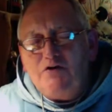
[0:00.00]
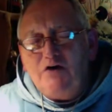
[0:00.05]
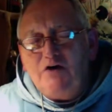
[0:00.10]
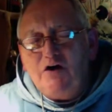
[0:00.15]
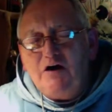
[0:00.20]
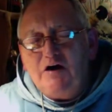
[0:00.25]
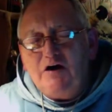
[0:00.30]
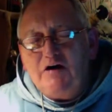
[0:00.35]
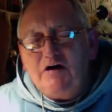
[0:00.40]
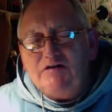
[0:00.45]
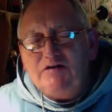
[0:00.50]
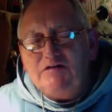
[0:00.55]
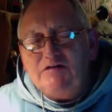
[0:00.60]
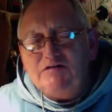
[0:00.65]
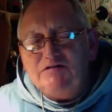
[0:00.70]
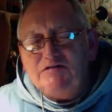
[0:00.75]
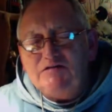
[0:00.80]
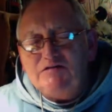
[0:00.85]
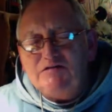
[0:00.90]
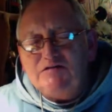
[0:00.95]
your
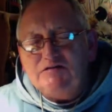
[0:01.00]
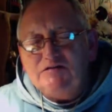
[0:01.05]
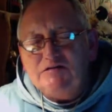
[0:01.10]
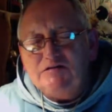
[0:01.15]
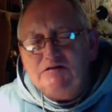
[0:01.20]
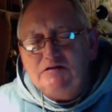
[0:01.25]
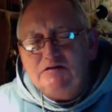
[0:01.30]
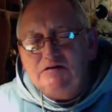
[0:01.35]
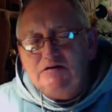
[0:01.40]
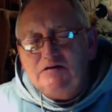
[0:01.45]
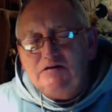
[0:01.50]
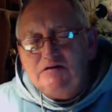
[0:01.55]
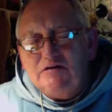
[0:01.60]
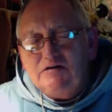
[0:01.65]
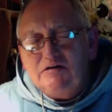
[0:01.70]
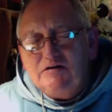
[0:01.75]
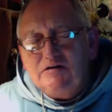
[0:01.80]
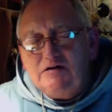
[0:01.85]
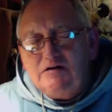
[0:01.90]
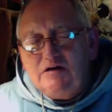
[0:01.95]
eyes
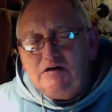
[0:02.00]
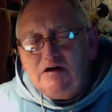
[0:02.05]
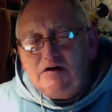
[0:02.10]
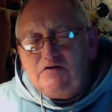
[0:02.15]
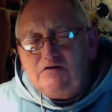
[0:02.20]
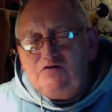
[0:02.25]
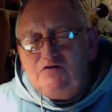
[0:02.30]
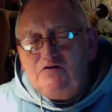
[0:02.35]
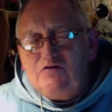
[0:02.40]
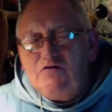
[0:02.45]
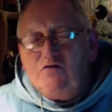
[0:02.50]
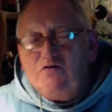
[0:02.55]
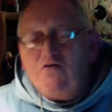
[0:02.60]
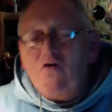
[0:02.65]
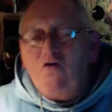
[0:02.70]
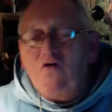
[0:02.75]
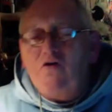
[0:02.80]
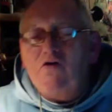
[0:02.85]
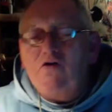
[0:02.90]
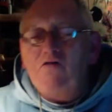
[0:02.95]
and you look
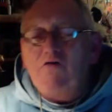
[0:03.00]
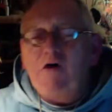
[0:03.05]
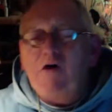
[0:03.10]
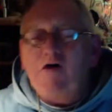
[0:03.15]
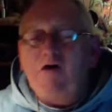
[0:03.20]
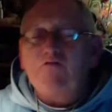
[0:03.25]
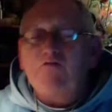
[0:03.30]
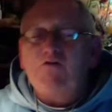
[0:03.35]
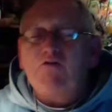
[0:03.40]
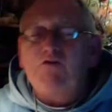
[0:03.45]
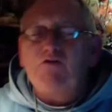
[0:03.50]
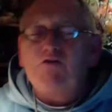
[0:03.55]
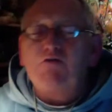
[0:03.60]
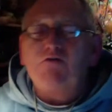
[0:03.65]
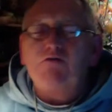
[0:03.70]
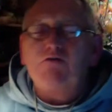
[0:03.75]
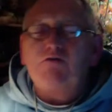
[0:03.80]
all around you